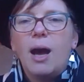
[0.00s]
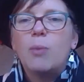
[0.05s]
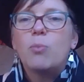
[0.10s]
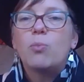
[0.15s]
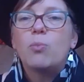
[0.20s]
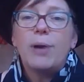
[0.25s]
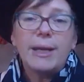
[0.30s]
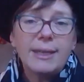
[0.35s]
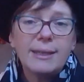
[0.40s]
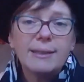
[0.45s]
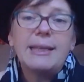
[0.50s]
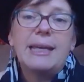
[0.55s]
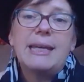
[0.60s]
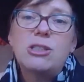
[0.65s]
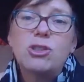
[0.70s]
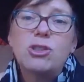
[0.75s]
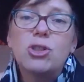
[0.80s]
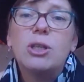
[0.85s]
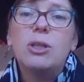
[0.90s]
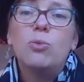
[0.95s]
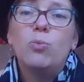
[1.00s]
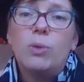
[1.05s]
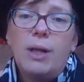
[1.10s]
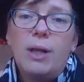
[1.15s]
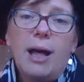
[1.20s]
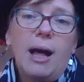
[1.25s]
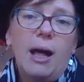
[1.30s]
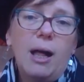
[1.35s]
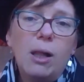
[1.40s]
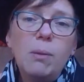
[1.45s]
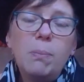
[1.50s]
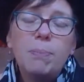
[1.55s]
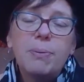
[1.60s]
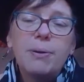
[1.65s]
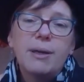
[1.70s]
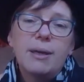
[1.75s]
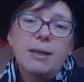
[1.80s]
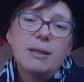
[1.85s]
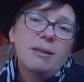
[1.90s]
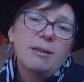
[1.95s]
Regulation will help,
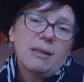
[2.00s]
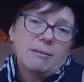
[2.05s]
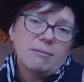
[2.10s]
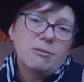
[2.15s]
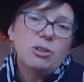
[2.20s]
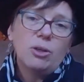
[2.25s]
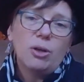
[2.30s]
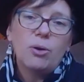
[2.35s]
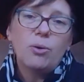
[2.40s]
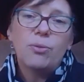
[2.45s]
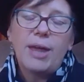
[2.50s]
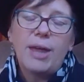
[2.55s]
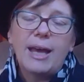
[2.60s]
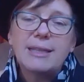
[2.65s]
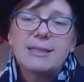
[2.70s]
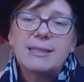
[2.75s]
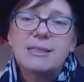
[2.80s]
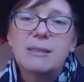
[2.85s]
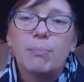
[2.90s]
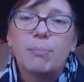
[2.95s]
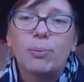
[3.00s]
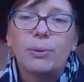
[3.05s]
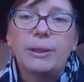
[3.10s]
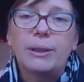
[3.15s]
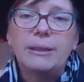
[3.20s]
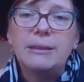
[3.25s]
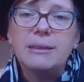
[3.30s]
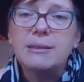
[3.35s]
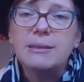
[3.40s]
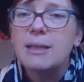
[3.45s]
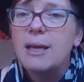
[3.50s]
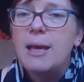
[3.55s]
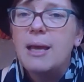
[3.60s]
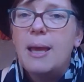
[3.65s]
and that's important.